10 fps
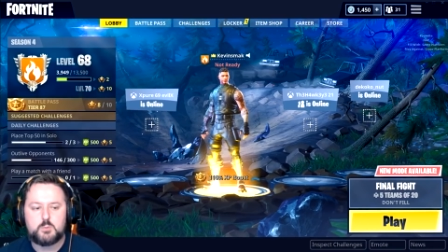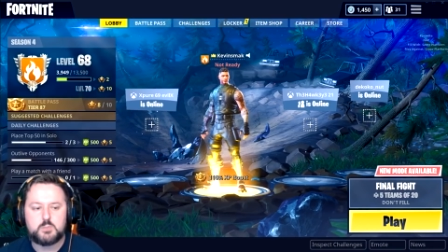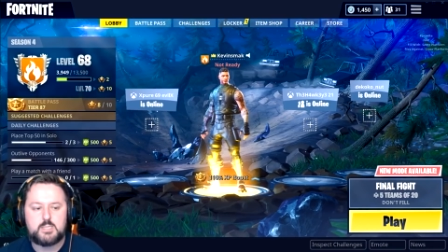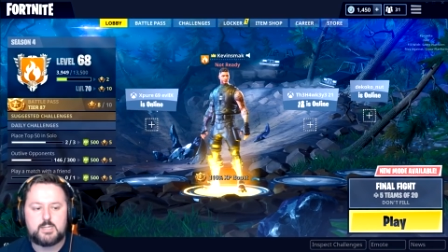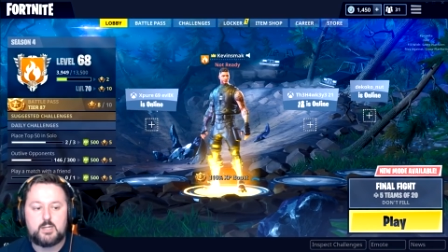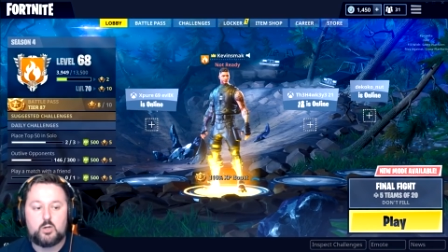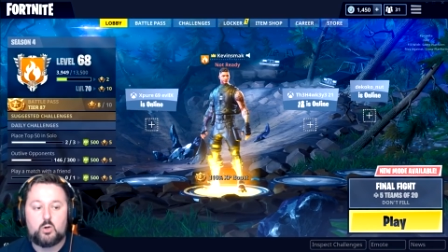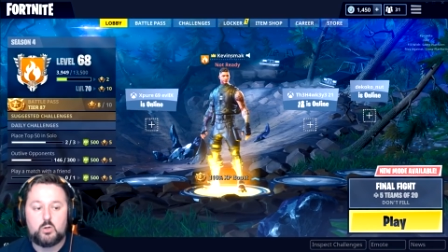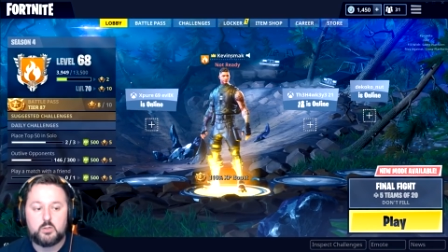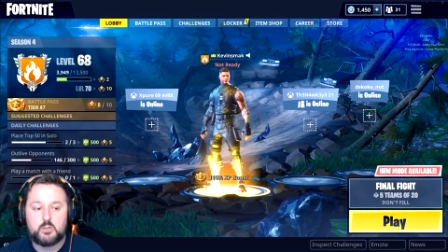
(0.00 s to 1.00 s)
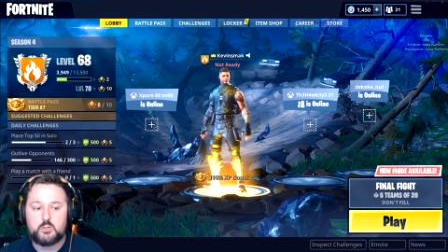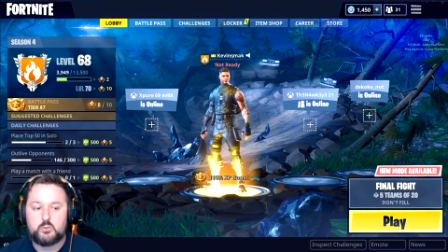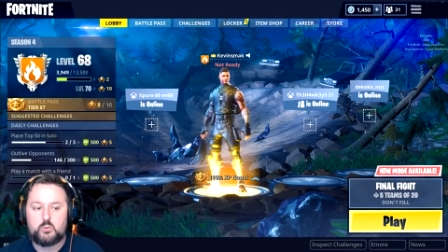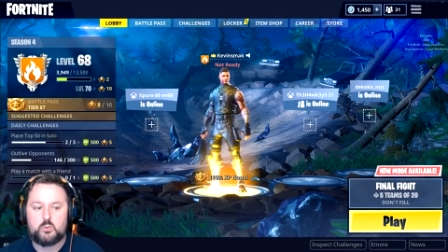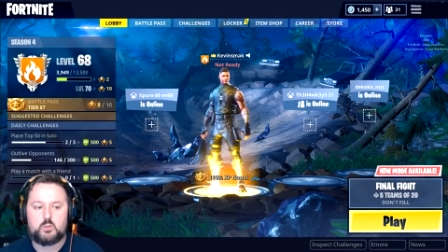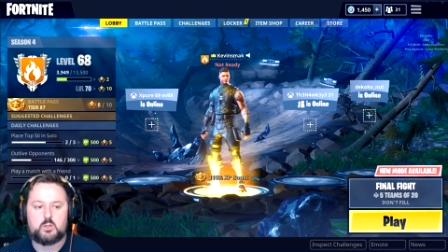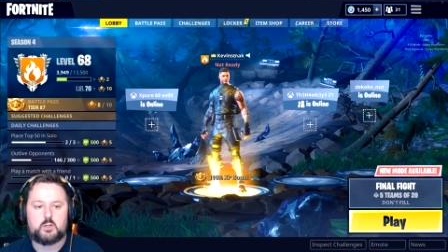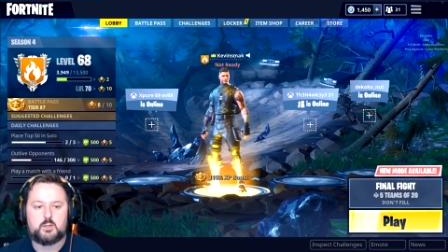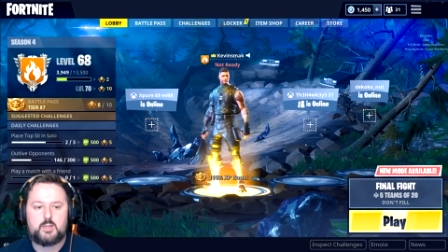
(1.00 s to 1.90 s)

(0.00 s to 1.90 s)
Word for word: per second on your